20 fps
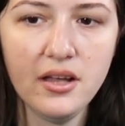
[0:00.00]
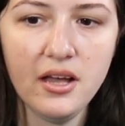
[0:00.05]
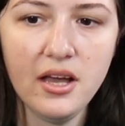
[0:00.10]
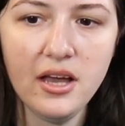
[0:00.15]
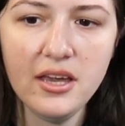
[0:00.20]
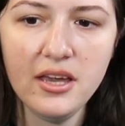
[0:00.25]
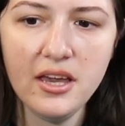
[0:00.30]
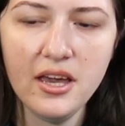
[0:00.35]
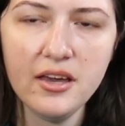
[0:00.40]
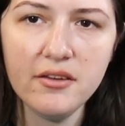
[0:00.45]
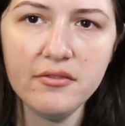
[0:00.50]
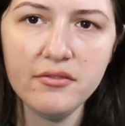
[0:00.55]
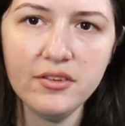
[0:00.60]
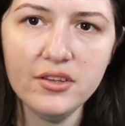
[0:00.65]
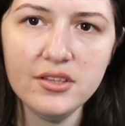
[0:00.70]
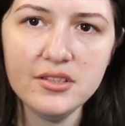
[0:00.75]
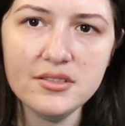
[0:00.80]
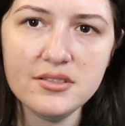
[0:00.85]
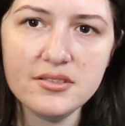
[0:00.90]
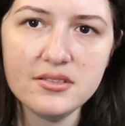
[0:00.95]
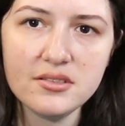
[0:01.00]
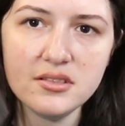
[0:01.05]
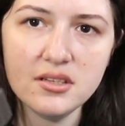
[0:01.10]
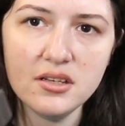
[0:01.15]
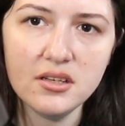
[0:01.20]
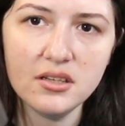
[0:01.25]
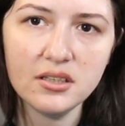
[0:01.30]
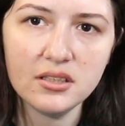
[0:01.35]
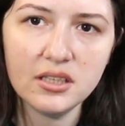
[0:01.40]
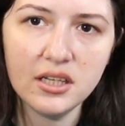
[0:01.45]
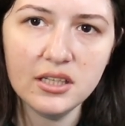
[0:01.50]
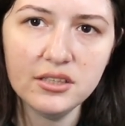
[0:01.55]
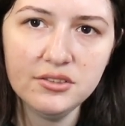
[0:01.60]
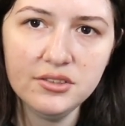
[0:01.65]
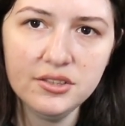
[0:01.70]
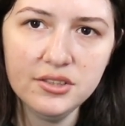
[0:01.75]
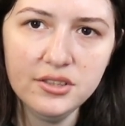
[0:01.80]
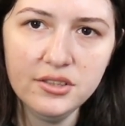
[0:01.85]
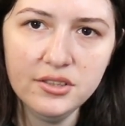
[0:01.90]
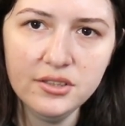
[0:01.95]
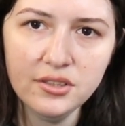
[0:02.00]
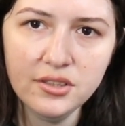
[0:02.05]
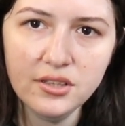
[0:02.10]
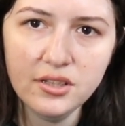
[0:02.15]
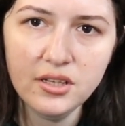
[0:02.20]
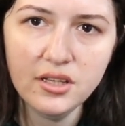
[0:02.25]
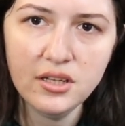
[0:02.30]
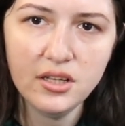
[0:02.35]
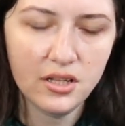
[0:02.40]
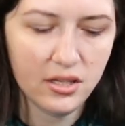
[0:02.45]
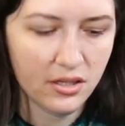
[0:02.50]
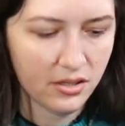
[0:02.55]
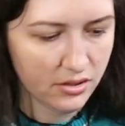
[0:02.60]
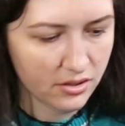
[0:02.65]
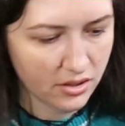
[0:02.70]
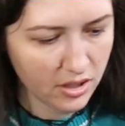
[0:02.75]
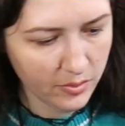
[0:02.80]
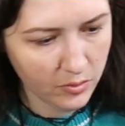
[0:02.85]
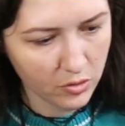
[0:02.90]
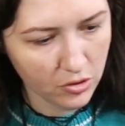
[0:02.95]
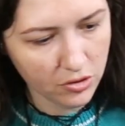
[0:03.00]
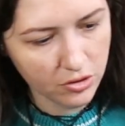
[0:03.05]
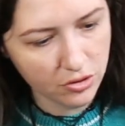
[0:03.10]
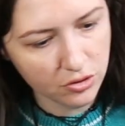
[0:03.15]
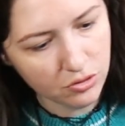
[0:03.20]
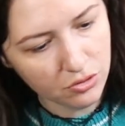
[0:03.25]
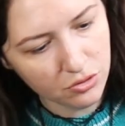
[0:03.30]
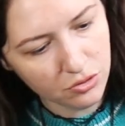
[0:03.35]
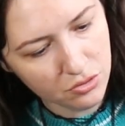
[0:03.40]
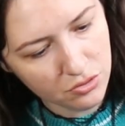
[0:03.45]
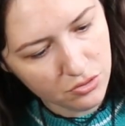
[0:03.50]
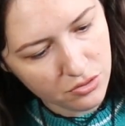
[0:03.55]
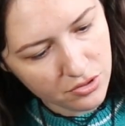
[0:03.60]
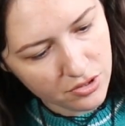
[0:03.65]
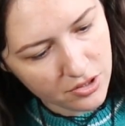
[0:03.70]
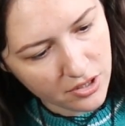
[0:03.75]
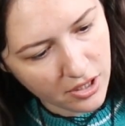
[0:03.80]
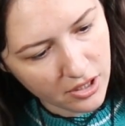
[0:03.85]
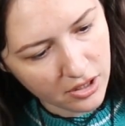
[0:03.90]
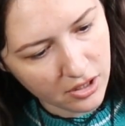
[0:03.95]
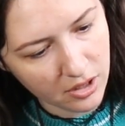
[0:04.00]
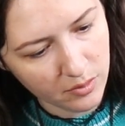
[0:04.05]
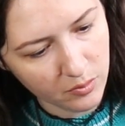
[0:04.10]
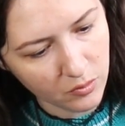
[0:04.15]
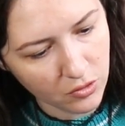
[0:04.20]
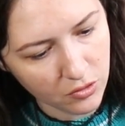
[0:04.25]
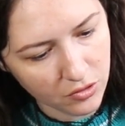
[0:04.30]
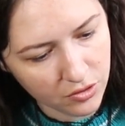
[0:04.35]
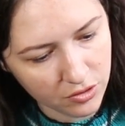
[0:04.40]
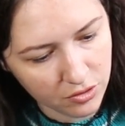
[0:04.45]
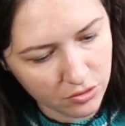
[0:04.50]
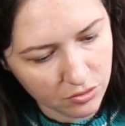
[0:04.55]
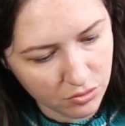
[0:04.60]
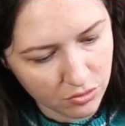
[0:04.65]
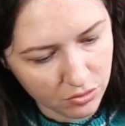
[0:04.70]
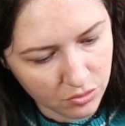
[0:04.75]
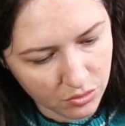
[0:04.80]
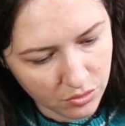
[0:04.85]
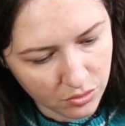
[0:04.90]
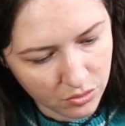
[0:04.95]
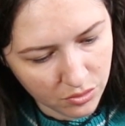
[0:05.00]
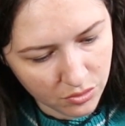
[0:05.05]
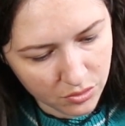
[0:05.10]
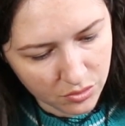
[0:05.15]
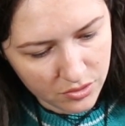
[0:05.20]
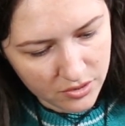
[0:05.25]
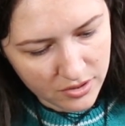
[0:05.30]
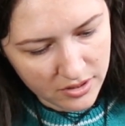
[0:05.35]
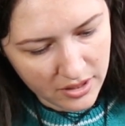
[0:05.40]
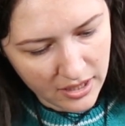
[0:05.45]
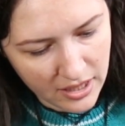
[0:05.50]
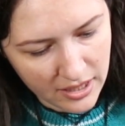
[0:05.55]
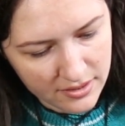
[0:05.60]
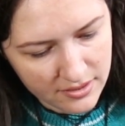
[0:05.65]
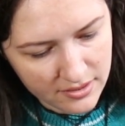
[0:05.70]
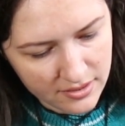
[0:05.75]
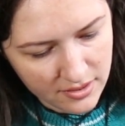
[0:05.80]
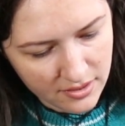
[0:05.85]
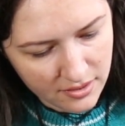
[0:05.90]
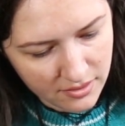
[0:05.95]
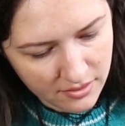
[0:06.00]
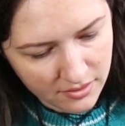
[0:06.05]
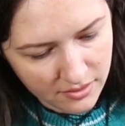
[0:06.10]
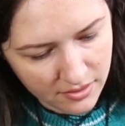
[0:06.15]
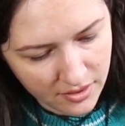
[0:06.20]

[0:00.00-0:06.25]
I have this cutter that I'm going to use, and I'm going to slice it